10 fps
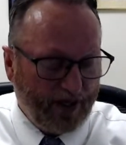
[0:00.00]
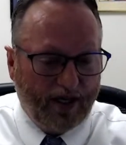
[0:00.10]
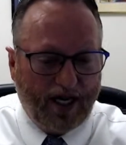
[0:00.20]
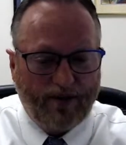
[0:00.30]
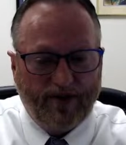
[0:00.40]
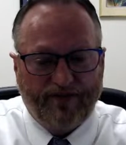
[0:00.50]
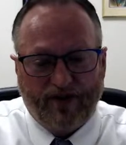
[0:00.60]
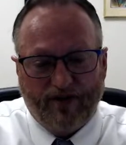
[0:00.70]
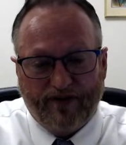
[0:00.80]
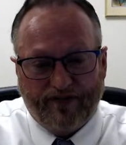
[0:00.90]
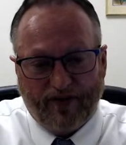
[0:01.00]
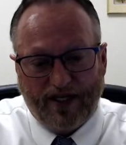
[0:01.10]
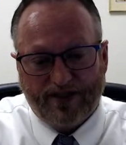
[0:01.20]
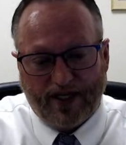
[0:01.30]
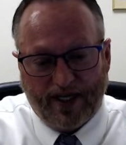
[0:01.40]
How about for every
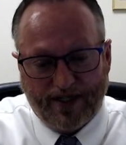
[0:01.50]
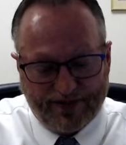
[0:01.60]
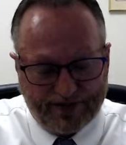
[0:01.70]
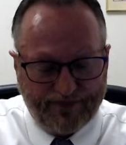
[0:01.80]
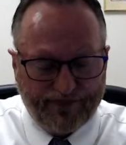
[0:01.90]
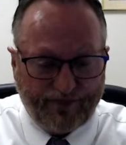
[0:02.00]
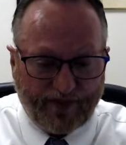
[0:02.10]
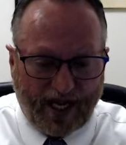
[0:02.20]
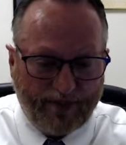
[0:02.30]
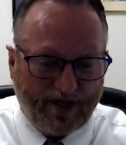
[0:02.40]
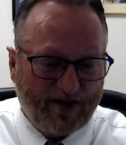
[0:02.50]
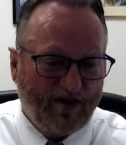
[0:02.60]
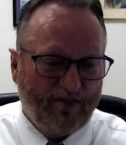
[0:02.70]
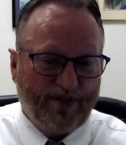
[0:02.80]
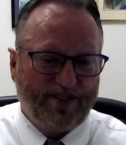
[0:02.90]
franchise? How about
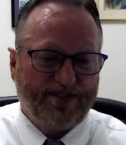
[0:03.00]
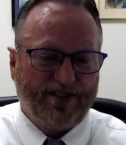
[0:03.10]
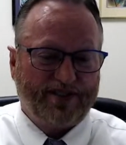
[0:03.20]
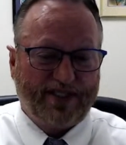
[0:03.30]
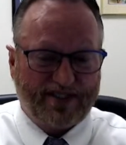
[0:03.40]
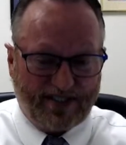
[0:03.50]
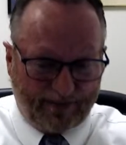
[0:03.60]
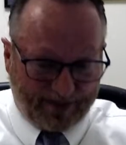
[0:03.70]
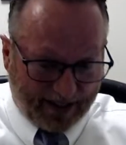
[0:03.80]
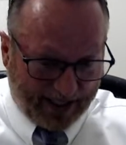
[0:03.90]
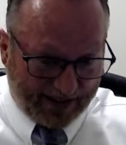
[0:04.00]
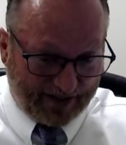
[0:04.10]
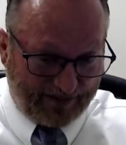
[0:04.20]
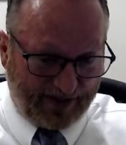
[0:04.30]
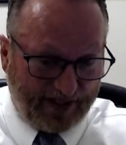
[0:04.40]
current business? Let's set up the line of
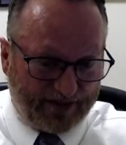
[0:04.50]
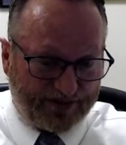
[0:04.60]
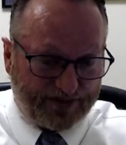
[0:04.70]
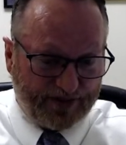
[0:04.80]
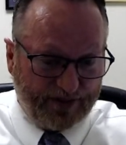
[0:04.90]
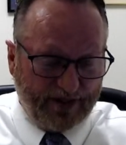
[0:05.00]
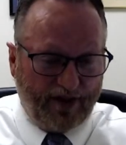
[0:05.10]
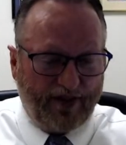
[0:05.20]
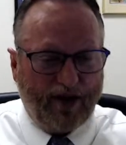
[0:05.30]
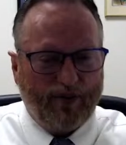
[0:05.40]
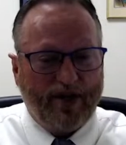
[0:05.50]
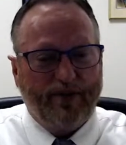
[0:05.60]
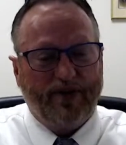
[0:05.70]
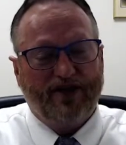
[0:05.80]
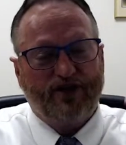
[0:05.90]
defense. That way we don't
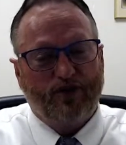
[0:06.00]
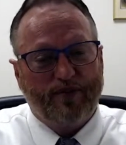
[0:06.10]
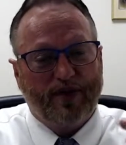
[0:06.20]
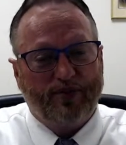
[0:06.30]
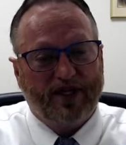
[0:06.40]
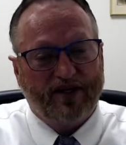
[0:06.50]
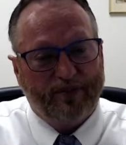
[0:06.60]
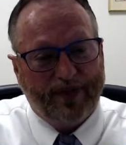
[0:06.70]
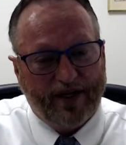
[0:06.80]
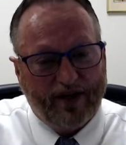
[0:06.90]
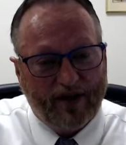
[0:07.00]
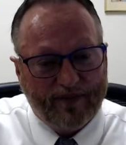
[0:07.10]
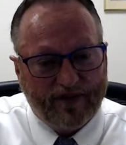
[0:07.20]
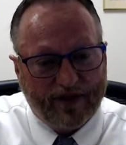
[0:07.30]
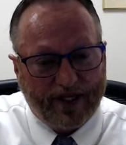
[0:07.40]
have to worry about bringing the pain home
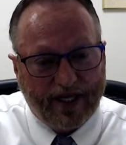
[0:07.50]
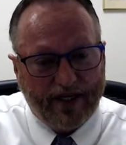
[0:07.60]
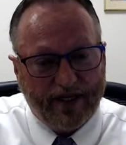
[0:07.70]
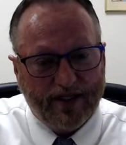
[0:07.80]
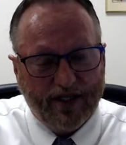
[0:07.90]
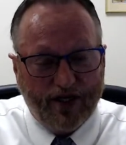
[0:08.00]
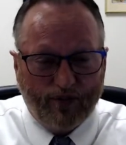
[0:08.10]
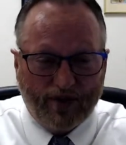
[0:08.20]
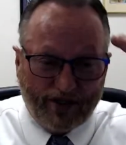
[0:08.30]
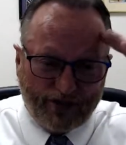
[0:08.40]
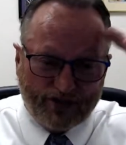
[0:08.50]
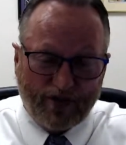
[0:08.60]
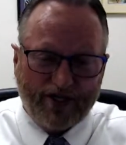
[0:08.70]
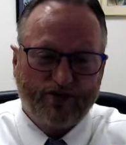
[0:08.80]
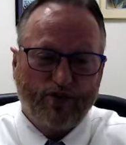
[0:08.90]
ever again. We're going to use
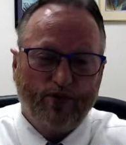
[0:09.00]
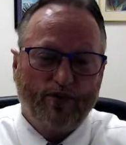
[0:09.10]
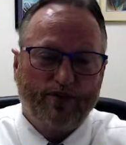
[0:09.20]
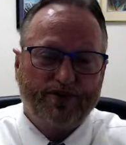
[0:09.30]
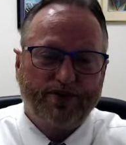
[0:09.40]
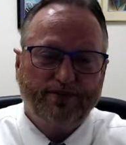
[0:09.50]
raise rules.